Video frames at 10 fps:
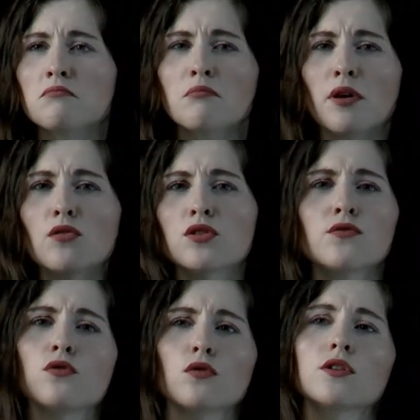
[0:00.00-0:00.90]

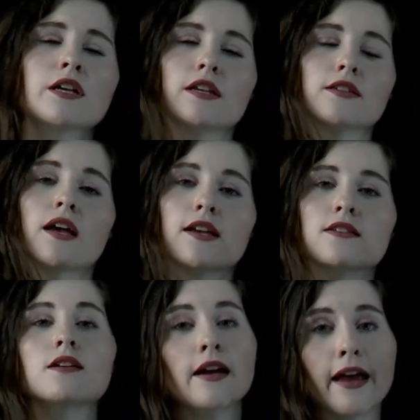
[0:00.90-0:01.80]
beautiful or he is as
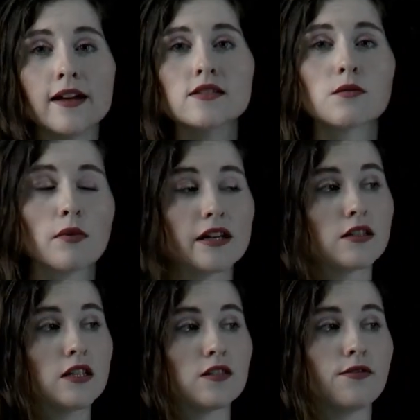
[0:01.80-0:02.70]
handsome as
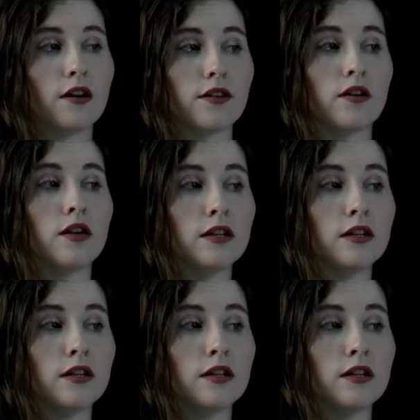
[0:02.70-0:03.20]
his father.